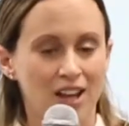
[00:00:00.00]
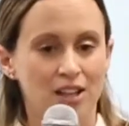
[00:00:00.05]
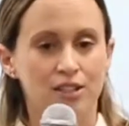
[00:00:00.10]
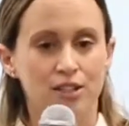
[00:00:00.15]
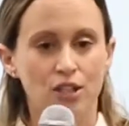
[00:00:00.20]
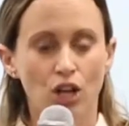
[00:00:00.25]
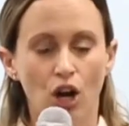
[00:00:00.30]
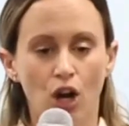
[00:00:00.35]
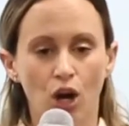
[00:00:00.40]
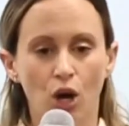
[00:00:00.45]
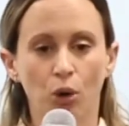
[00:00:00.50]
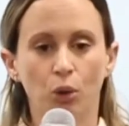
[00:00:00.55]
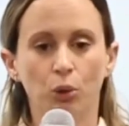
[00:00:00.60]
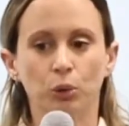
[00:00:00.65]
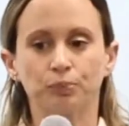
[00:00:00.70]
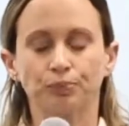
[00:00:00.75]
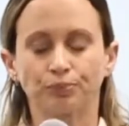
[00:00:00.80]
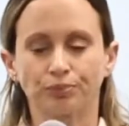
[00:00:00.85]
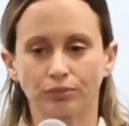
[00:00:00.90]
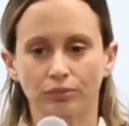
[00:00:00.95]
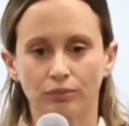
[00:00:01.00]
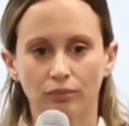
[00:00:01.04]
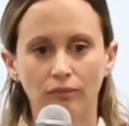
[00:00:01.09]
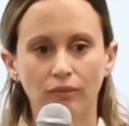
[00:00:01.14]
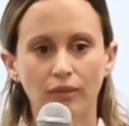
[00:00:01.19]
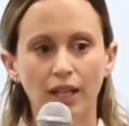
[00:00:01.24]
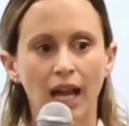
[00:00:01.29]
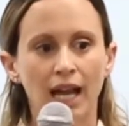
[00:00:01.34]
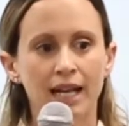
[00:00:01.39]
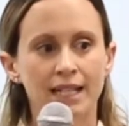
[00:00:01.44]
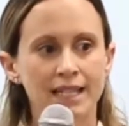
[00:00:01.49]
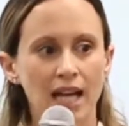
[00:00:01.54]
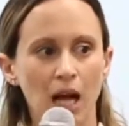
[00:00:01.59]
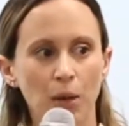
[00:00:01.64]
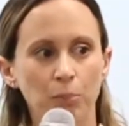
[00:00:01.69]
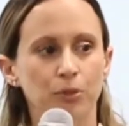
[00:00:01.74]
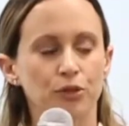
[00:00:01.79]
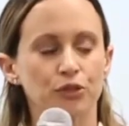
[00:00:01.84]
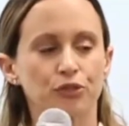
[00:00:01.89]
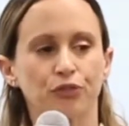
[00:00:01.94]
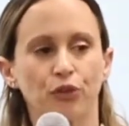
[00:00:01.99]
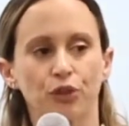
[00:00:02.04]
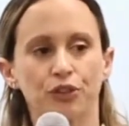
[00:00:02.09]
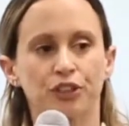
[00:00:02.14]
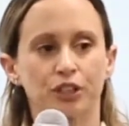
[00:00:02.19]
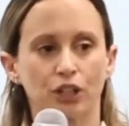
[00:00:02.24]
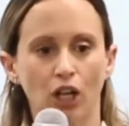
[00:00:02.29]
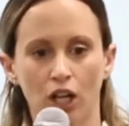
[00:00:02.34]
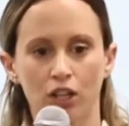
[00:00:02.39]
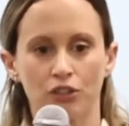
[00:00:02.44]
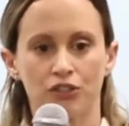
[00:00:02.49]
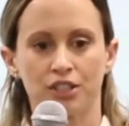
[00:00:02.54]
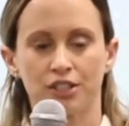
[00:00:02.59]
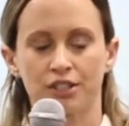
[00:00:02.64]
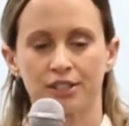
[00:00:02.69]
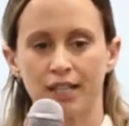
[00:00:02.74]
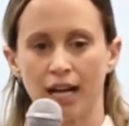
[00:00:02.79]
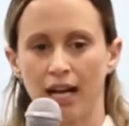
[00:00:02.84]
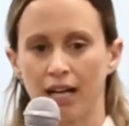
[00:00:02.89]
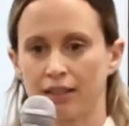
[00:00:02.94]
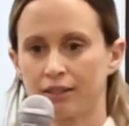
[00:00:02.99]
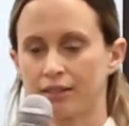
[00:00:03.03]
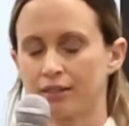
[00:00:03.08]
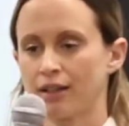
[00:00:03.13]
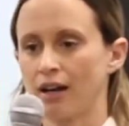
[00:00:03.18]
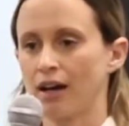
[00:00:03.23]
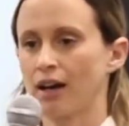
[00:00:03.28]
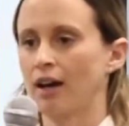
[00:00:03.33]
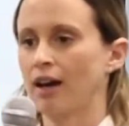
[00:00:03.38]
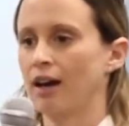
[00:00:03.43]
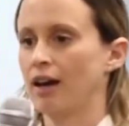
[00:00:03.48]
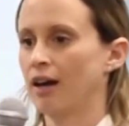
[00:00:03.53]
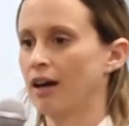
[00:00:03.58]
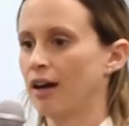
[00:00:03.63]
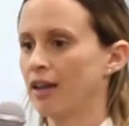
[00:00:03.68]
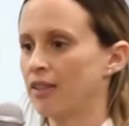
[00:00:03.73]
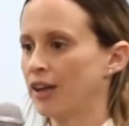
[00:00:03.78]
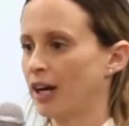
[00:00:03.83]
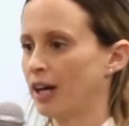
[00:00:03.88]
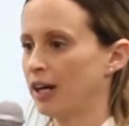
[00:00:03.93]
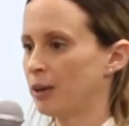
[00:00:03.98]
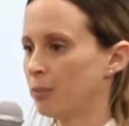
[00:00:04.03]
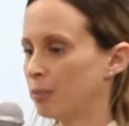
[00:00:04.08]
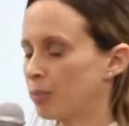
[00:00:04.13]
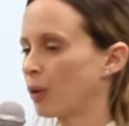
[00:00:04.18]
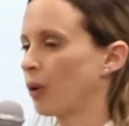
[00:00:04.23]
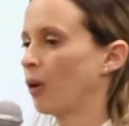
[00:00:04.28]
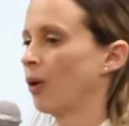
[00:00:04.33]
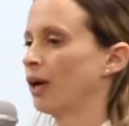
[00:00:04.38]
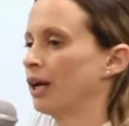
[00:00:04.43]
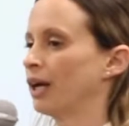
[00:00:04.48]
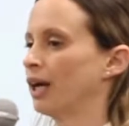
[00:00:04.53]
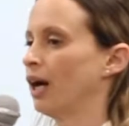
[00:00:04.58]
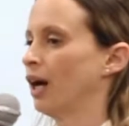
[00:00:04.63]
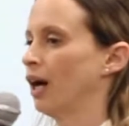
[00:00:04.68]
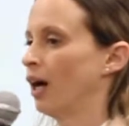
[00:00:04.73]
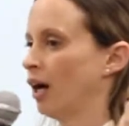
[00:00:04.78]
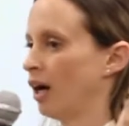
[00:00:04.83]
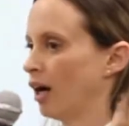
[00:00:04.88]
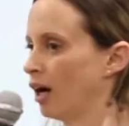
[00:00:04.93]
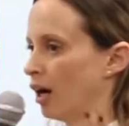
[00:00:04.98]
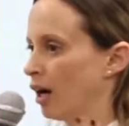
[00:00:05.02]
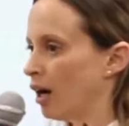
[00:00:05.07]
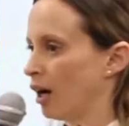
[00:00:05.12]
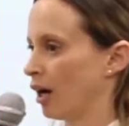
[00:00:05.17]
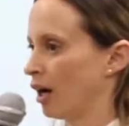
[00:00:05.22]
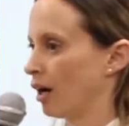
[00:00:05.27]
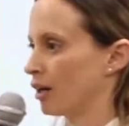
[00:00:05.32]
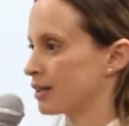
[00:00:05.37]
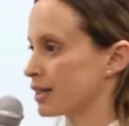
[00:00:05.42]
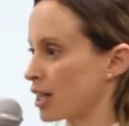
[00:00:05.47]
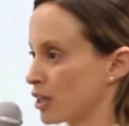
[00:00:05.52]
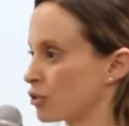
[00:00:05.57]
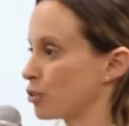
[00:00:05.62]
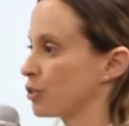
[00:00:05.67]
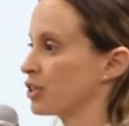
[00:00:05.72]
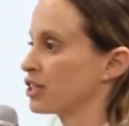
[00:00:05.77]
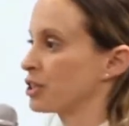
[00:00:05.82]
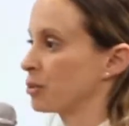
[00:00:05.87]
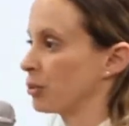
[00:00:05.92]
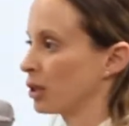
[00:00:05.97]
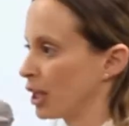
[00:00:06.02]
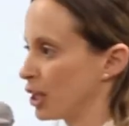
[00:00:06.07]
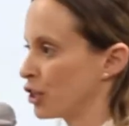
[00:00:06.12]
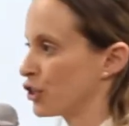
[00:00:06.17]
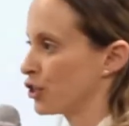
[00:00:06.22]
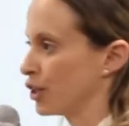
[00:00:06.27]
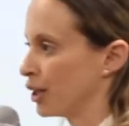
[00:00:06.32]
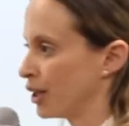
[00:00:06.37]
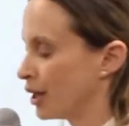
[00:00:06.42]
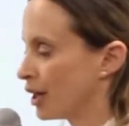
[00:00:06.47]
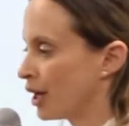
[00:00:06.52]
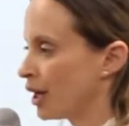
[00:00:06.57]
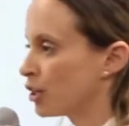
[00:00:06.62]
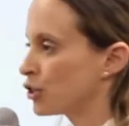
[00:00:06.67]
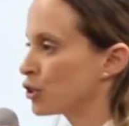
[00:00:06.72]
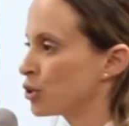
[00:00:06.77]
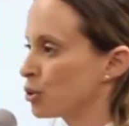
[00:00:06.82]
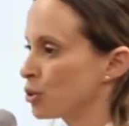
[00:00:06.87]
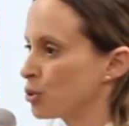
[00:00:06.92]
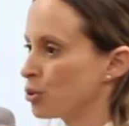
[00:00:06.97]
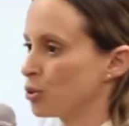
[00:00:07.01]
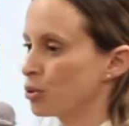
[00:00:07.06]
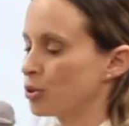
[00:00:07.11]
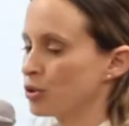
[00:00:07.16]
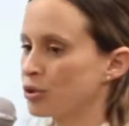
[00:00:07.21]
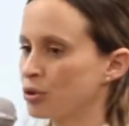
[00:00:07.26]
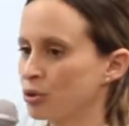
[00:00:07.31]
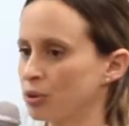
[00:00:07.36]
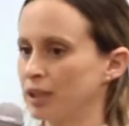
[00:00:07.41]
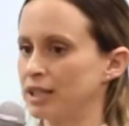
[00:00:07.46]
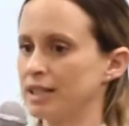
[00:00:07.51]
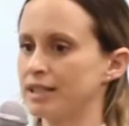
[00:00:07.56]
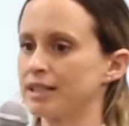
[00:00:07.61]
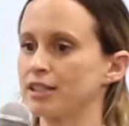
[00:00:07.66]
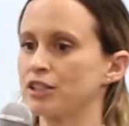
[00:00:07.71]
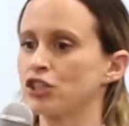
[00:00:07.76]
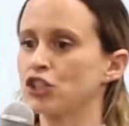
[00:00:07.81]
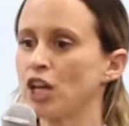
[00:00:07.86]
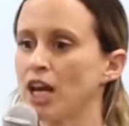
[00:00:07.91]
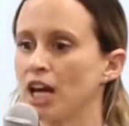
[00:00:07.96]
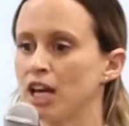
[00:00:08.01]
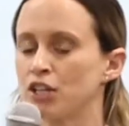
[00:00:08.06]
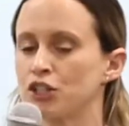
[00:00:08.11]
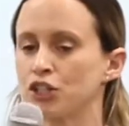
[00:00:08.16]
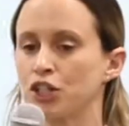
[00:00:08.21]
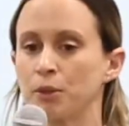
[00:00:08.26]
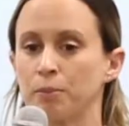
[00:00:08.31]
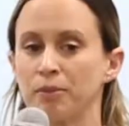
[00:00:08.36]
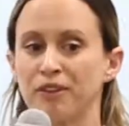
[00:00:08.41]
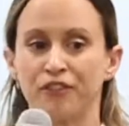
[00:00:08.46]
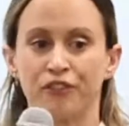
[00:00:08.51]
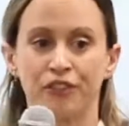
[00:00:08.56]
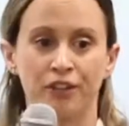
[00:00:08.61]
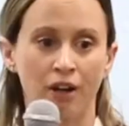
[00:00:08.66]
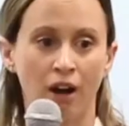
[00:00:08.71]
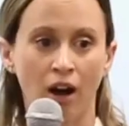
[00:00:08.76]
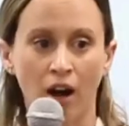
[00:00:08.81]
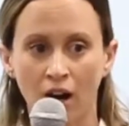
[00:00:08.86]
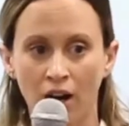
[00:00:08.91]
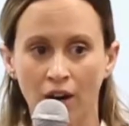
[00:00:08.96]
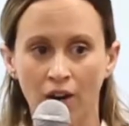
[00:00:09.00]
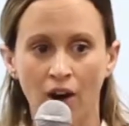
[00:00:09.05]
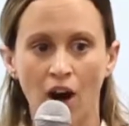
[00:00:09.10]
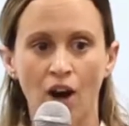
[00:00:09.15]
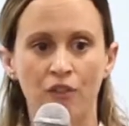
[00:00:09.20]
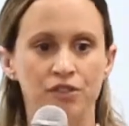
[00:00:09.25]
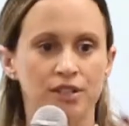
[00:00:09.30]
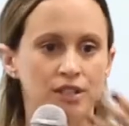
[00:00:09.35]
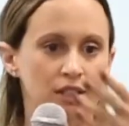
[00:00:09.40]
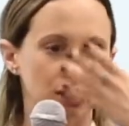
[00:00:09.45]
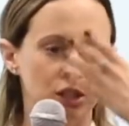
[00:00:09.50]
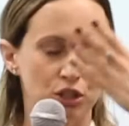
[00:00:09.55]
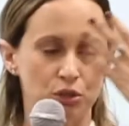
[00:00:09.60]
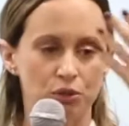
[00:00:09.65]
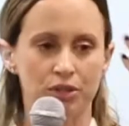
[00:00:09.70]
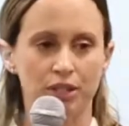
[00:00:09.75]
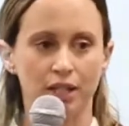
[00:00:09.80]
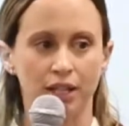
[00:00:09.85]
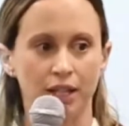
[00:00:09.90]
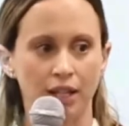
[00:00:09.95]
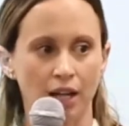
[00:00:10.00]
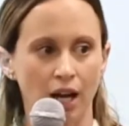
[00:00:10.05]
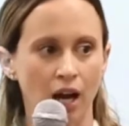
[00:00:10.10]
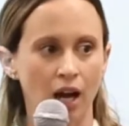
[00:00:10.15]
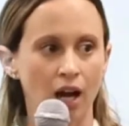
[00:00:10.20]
So examples for technologies that employ sensory stimulation to elicit change can be VR, obviously using